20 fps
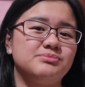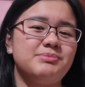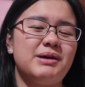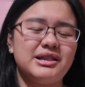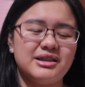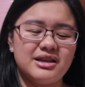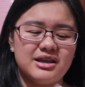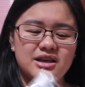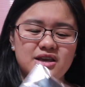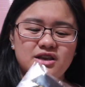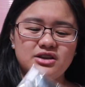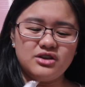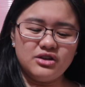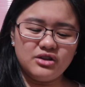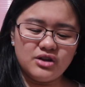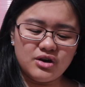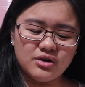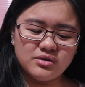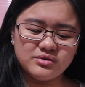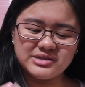But, you
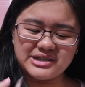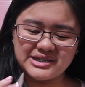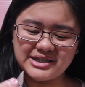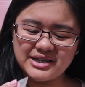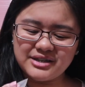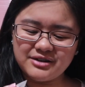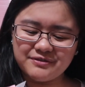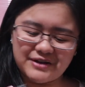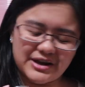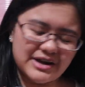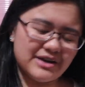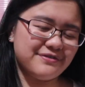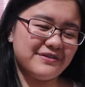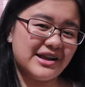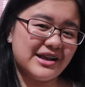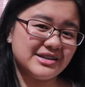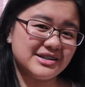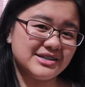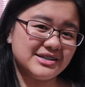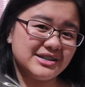know, this is Final
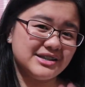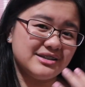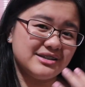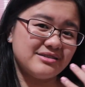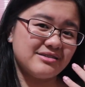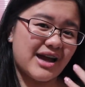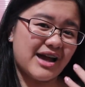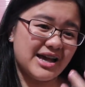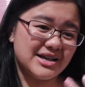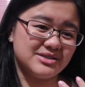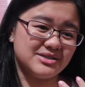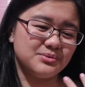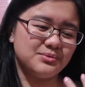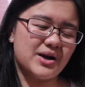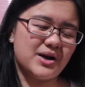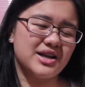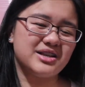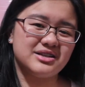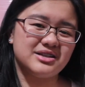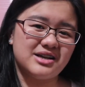Fantasy has
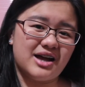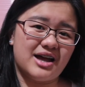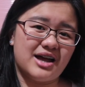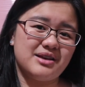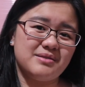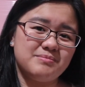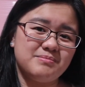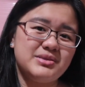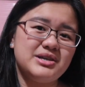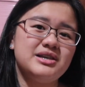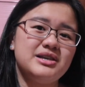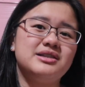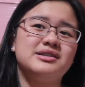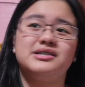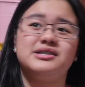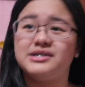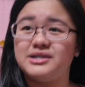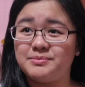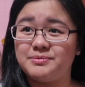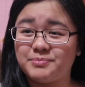what gotten me
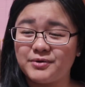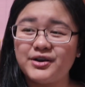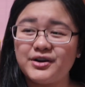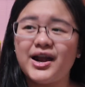deeper,